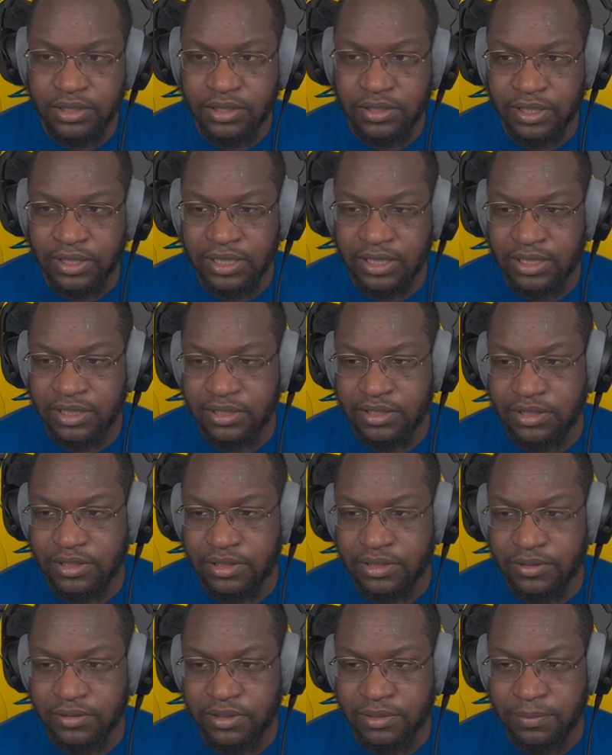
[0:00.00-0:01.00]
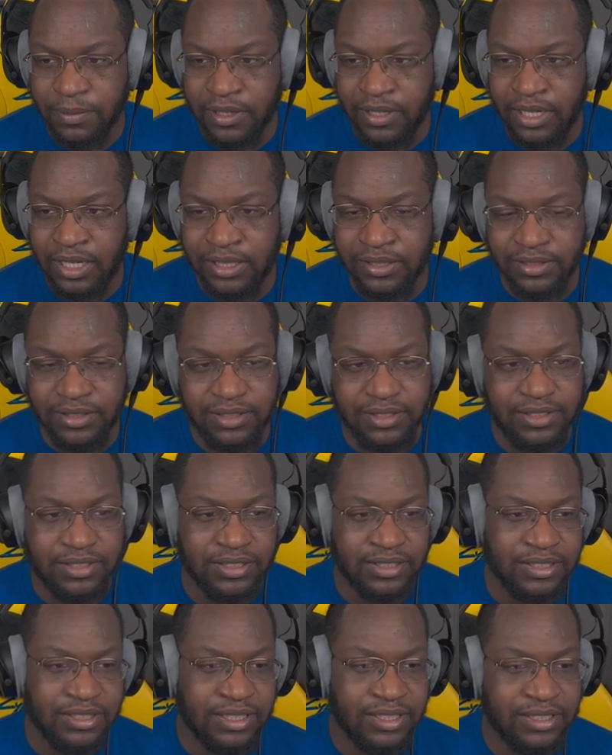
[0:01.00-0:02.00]
So I could get 2 Sprout
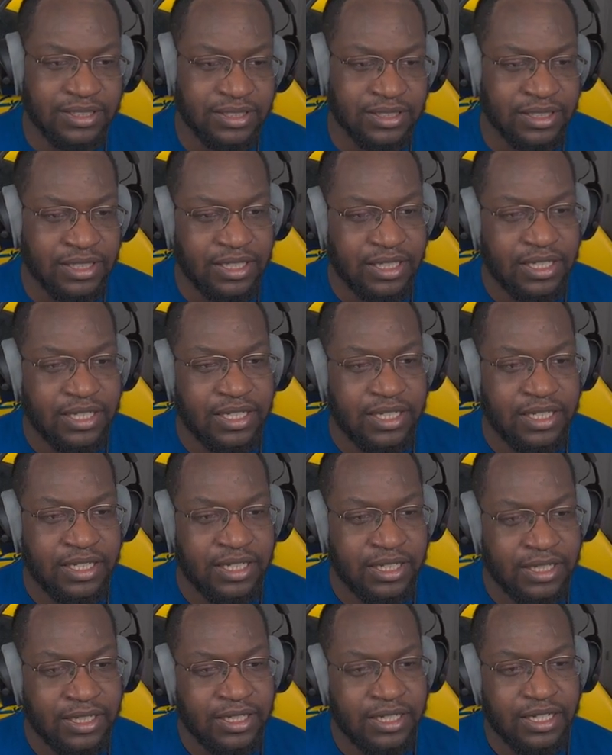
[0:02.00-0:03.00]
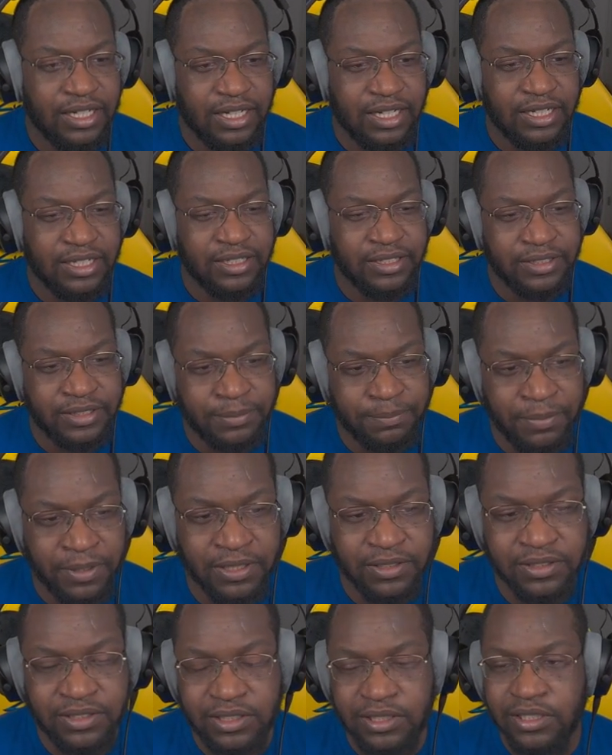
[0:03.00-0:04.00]
Outs and then some
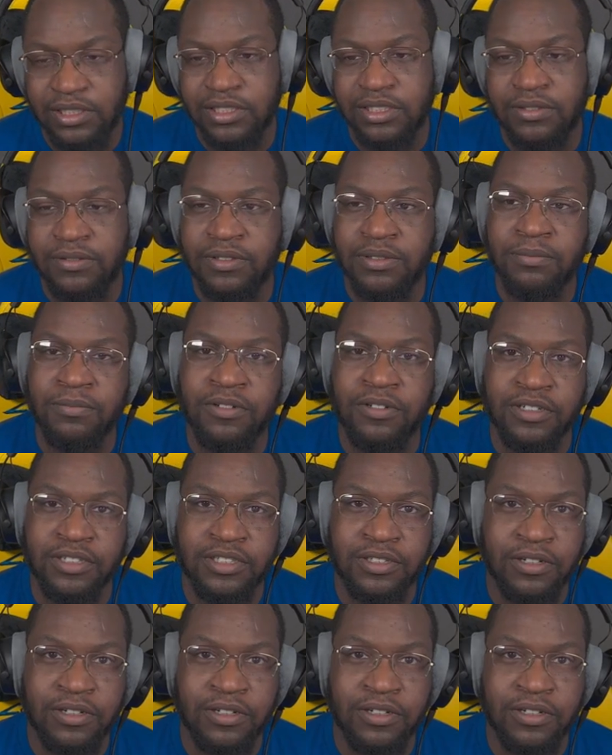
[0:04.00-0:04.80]
spells cost 1 more.